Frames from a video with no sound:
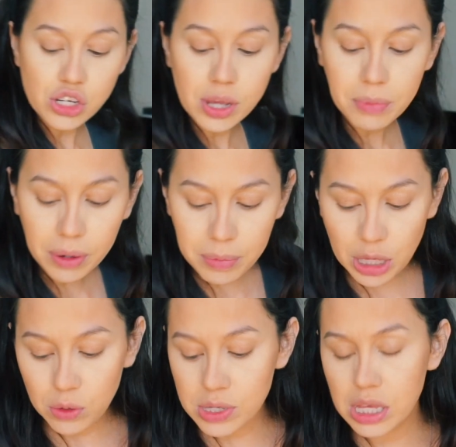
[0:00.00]
I'm gonna be
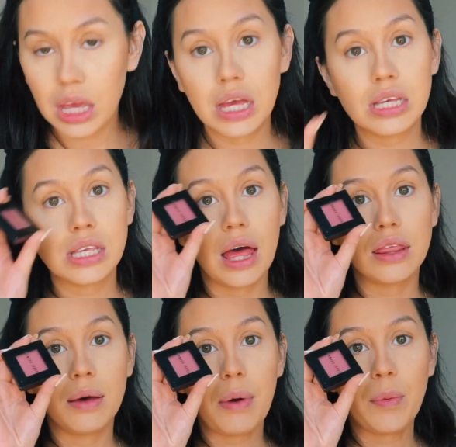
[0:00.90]
using is
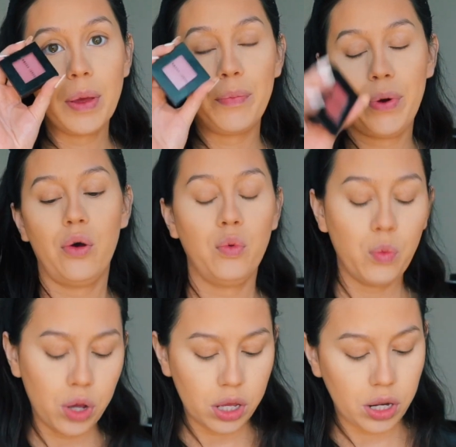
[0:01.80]
the Bobbi Brown
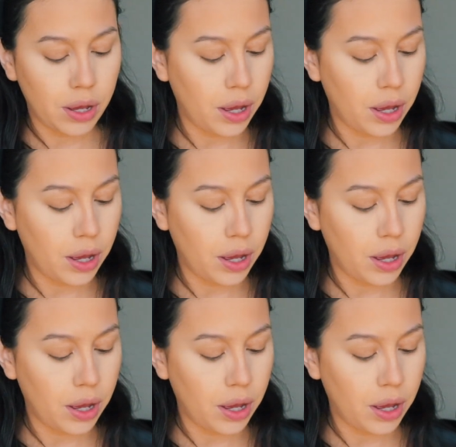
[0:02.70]
one.